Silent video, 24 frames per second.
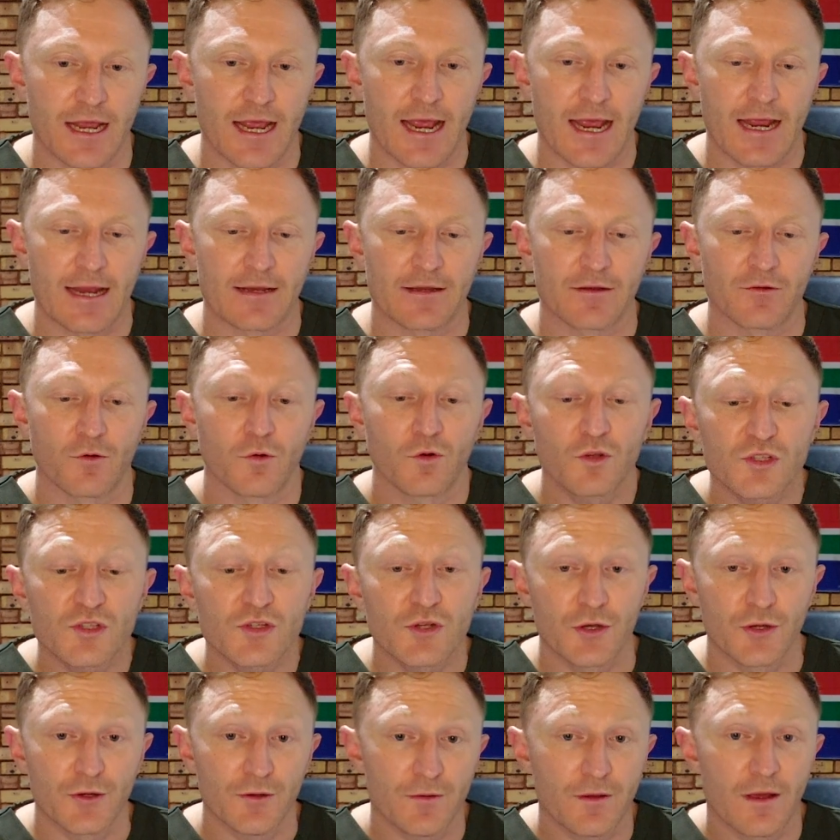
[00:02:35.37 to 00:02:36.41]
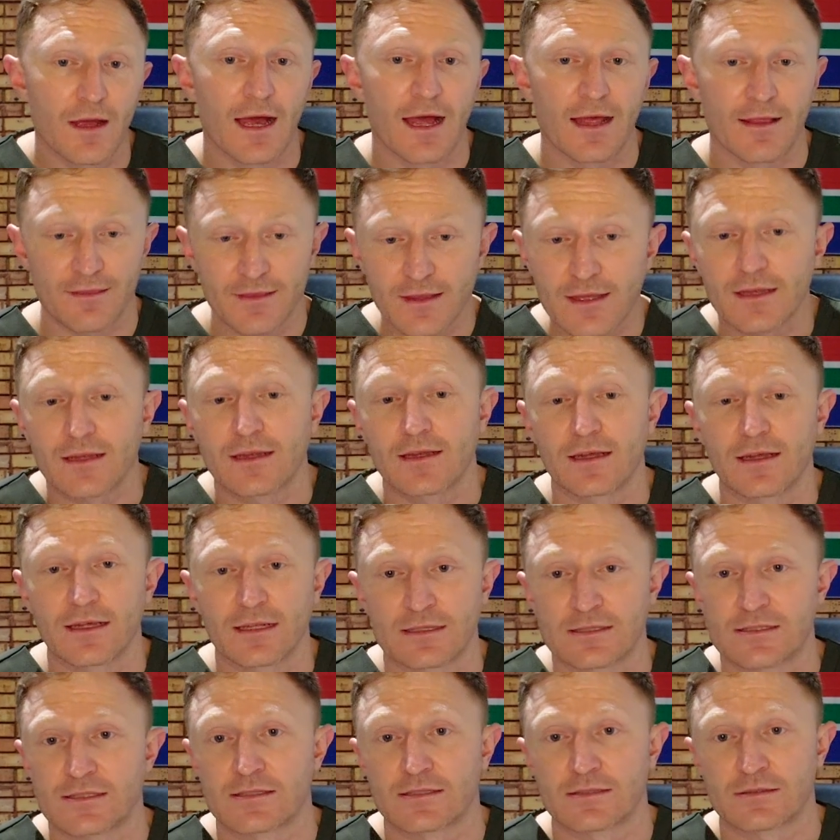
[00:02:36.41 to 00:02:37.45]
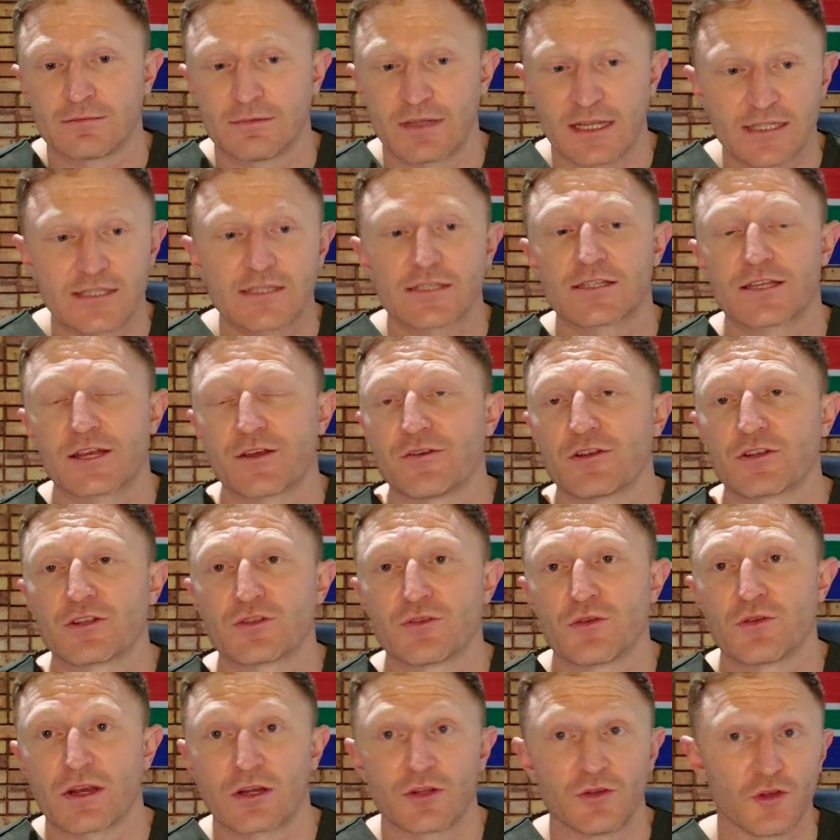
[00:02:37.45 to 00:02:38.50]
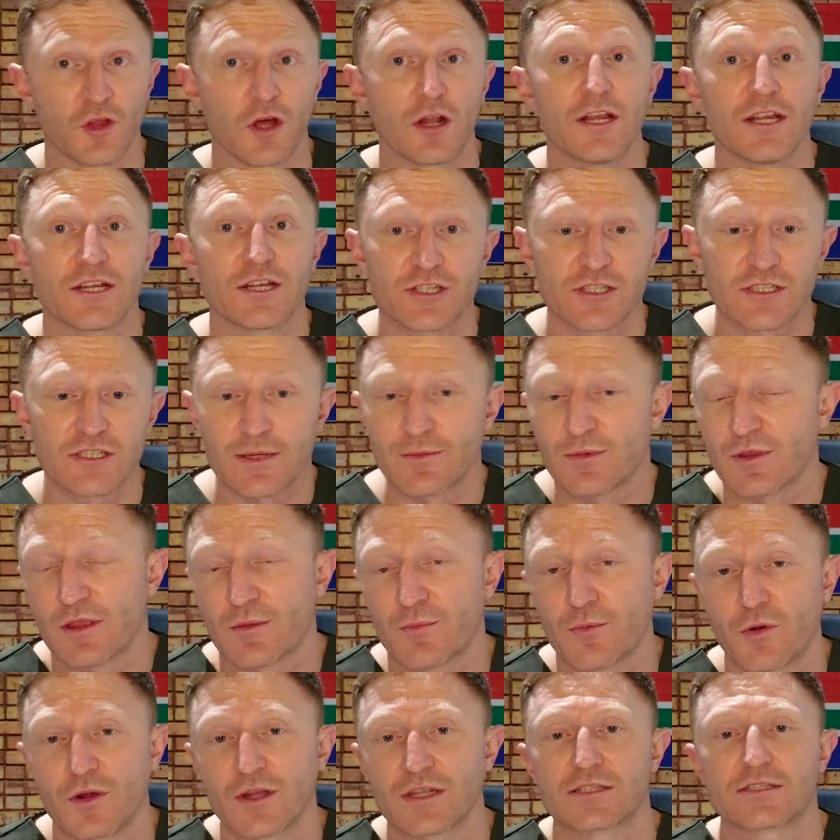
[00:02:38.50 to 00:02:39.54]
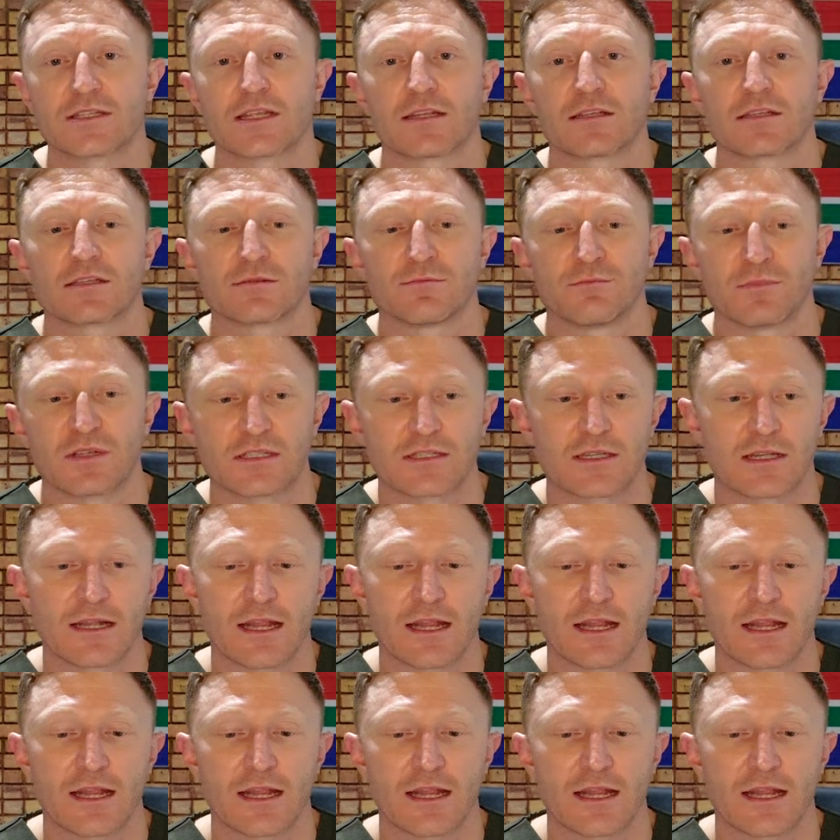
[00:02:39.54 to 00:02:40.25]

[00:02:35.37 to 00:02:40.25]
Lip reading: And also, I think it's necessary to acknowledge some of the points that Mr.